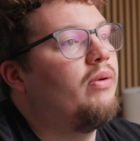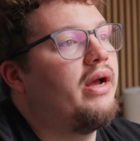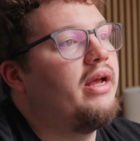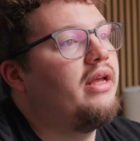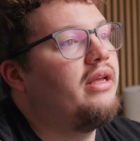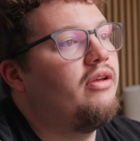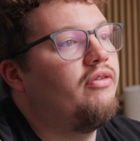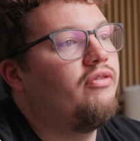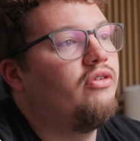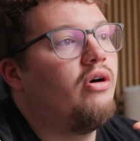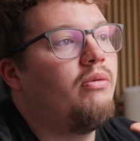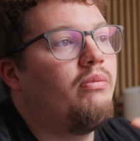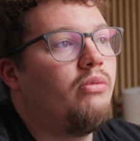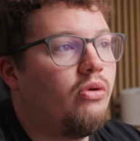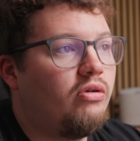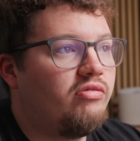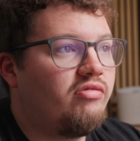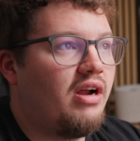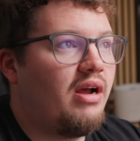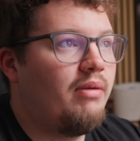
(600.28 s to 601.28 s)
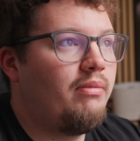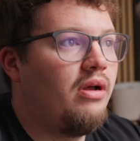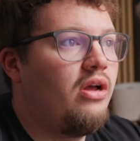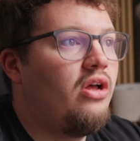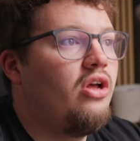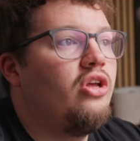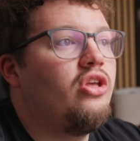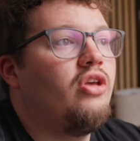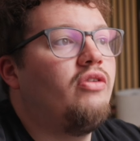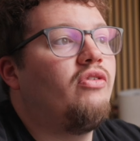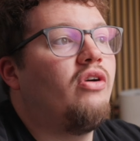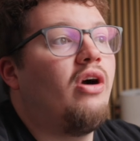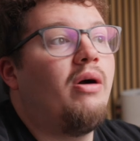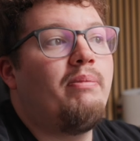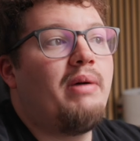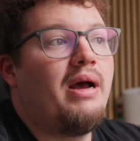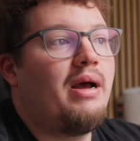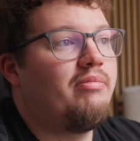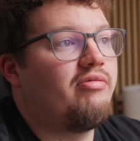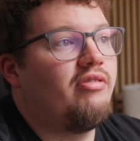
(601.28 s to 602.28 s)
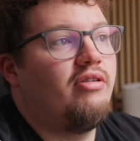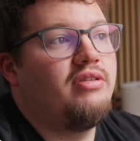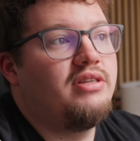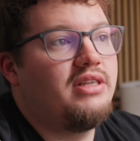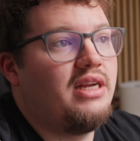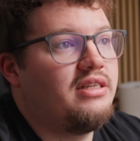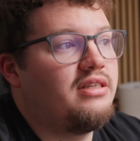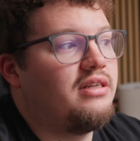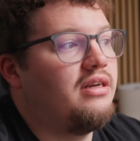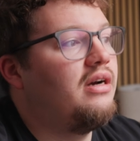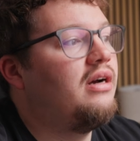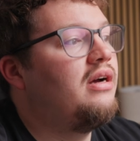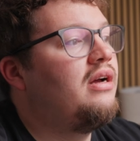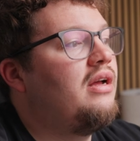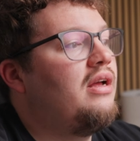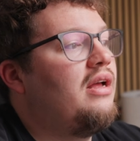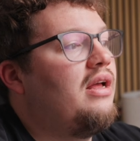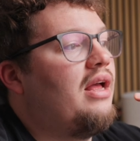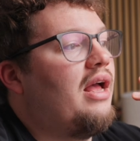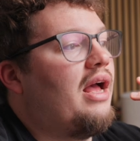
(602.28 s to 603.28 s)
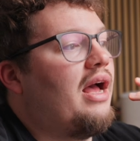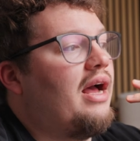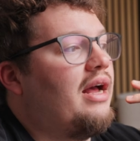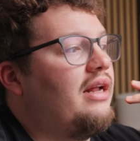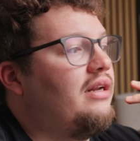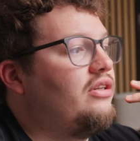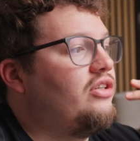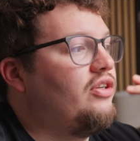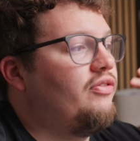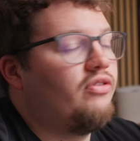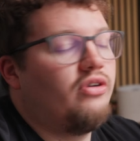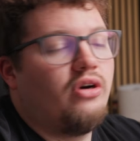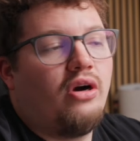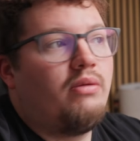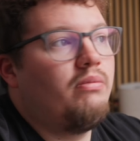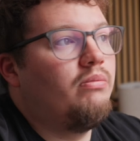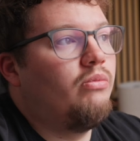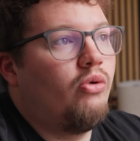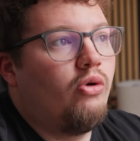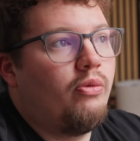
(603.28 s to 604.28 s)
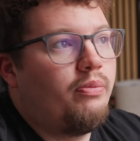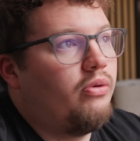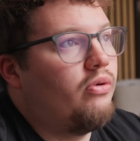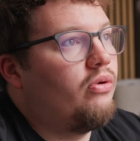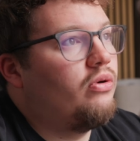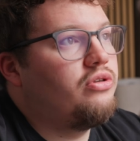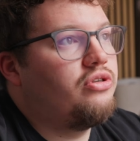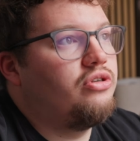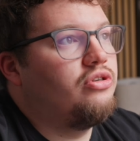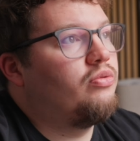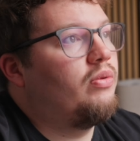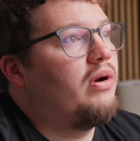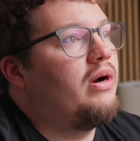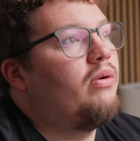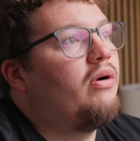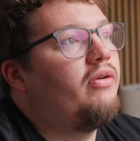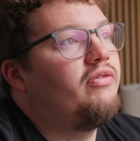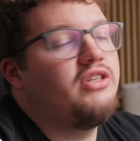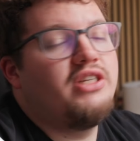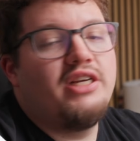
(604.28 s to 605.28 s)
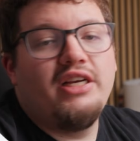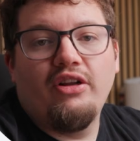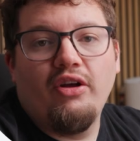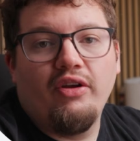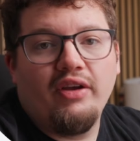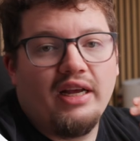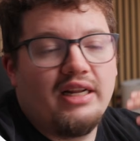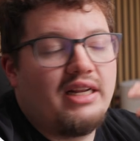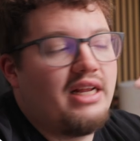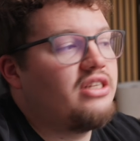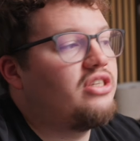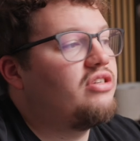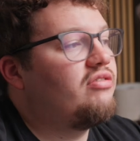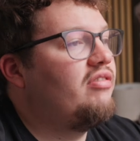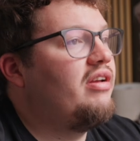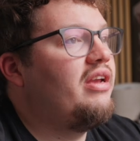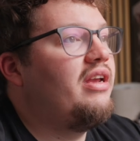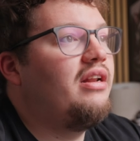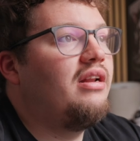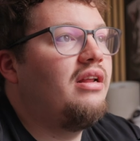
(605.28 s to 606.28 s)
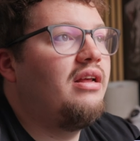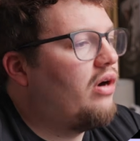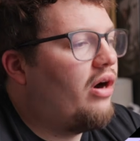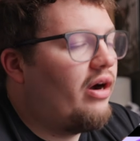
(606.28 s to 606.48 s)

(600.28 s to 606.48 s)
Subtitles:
way. You've got more RAM, you've got a better processor, and you've got more ports as well. Obviously you don't get that screen.